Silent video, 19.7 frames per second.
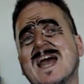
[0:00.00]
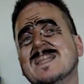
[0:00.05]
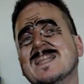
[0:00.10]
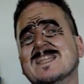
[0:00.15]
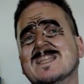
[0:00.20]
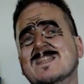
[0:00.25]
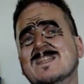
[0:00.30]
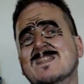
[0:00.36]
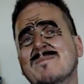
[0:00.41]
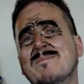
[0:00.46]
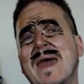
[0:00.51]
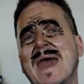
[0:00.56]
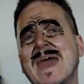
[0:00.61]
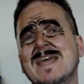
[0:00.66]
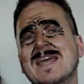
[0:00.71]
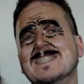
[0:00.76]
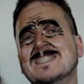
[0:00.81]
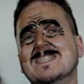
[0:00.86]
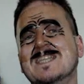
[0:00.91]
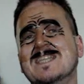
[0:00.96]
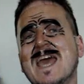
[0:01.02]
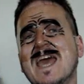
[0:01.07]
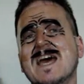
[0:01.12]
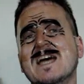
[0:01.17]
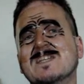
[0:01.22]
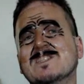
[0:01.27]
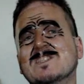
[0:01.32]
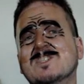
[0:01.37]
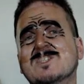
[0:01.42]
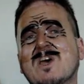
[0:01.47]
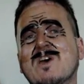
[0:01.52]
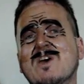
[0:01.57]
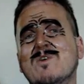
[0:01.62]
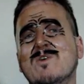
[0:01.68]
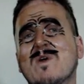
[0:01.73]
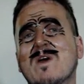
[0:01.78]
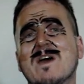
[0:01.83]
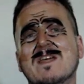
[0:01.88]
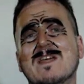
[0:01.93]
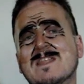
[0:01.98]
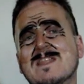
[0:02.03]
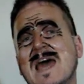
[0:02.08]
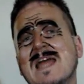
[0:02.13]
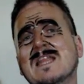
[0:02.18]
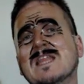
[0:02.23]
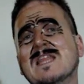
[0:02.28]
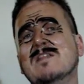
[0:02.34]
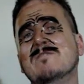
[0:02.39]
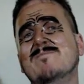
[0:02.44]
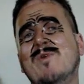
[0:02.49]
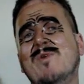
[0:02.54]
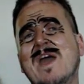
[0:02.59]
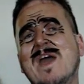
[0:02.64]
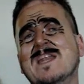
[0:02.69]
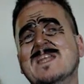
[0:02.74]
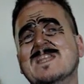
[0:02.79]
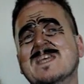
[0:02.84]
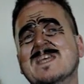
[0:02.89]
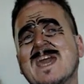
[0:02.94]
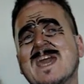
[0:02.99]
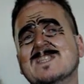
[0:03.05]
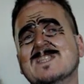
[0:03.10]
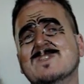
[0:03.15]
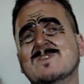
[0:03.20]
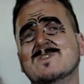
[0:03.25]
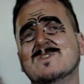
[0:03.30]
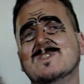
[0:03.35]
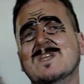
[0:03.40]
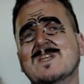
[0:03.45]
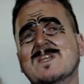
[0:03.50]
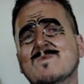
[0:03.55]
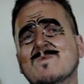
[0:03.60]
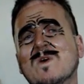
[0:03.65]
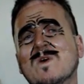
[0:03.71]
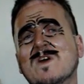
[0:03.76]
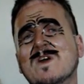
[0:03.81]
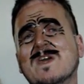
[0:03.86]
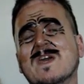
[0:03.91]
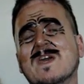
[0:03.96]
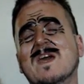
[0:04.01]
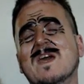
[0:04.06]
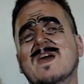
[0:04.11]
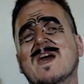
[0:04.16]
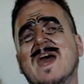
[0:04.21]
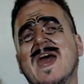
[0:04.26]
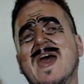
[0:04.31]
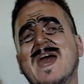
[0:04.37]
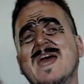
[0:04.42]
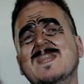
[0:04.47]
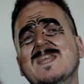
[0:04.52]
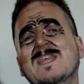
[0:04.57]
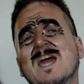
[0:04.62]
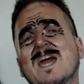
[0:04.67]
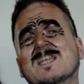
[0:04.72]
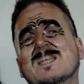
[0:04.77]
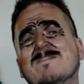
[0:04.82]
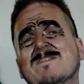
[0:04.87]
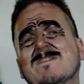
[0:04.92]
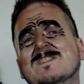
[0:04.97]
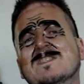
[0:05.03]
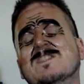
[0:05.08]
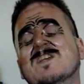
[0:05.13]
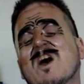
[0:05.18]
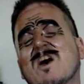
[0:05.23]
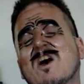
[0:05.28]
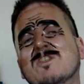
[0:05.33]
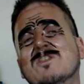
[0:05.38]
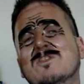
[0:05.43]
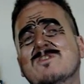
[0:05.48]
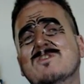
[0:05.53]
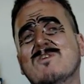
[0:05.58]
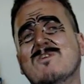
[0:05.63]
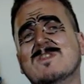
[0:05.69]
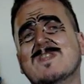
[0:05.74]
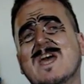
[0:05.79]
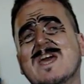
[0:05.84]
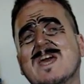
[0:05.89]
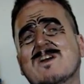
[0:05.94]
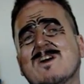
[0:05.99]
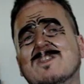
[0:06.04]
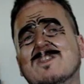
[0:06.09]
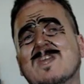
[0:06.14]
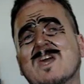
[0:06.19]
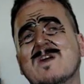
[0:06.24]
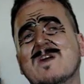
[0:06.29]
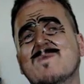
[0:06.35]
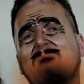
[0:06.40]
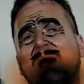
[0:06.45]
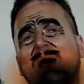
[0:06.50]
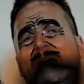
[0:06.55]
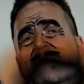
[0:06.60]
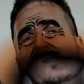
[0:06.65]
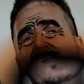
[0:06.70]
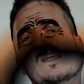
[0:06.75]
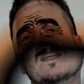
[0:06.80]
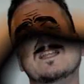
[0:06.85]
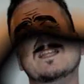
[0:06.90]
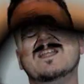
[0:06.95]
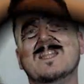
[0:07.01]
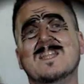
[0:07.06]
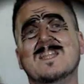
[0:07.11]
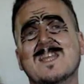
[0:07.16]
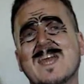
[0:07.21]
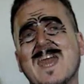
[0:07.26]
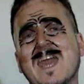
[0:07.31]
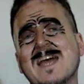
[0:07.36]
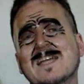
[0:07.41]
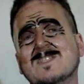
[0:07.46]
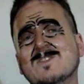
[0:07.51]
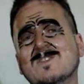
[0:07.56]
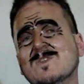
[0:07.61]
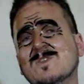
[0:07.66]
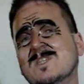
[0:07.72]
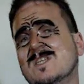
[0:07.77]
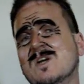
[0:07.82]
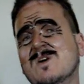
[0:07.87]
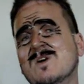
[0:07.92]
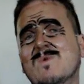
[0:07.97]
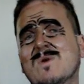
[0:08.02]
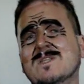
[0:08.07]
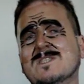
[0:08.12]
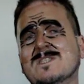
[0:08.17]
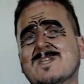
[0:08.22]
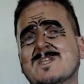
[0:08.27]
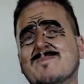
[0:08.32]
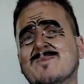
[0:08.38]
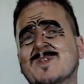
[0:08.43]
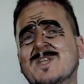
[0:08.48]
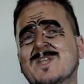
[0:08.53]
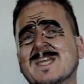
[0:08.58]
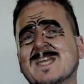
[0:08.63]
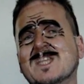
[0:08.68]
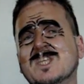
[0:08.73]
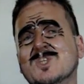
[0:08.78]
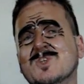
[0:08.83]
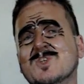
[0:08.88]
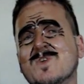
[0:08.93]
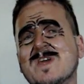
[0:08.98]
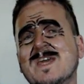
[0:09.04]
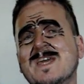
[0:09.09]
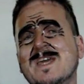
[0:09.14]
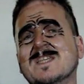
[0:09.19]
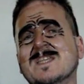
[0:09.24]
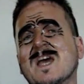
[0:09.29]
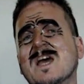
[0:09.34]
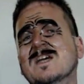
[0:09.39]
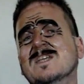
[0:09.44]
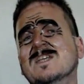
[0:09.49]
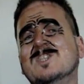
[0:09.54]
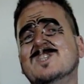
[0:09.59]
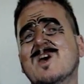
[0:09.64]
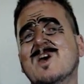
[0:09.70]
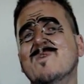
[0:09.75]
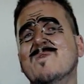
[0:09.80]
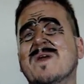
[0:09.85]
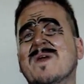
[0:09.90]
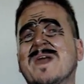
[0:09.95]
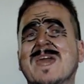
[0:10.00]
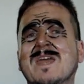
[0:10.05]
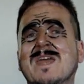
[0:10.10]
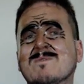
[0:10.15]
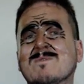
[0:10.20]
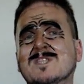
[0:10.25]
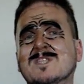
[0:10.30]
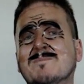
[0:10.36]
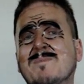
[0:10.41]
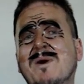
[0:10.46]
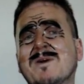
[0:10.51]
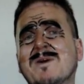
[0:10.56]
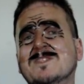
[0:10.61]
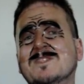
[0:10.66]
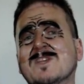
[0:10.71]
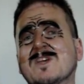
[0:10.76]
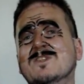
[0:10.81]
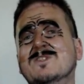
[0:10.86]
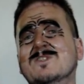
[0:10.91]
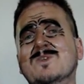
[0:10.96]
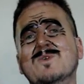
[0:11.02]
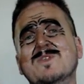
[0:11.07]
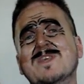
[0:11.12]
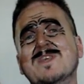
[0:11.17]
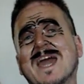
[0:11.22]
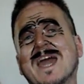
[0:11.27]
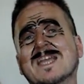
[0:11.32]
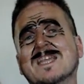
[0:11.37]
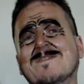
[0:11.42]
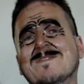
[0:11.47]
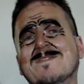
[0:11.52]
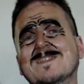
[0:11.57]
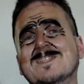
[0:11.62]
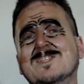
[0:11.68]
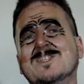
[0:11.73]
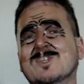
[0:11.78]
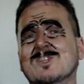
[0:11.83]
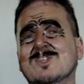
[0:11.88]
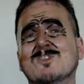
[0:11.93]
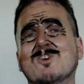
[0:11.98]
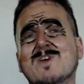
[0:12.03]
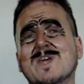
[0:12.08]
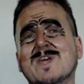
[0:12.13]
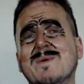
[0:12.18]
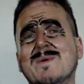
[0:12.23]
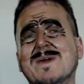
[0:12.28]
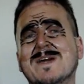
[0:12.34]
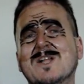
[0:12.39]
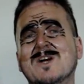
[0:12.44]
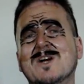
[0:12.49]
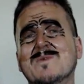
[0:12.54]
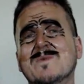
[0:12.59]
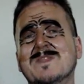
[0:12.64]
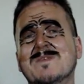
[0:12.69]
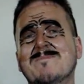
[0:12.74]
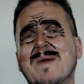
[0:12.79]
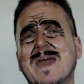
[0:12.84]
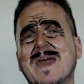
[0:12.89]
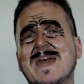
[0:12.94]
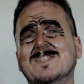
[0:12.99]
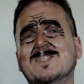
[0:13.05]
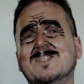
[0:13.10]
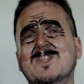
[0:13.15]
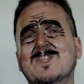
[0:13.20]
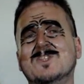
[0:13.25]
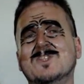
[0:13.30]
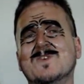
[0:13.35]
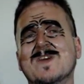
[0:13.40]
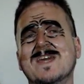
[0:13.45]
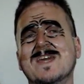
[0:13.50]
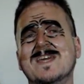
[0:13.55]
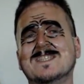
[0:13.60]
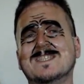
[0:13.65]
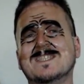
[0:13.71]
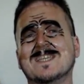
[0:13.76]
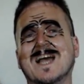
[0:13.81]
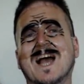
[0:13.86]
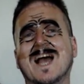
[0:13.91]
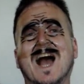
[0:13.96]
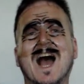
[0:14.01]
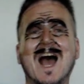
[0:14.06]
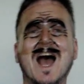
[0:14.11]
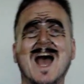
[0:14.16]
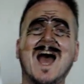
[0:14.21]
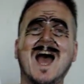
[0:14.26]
cut the bands down, so that little plan of the council's didn't work, and the activists thought they got their way. The council still wants to protect the trees, so in response to the activists not going along with the bans on the trees,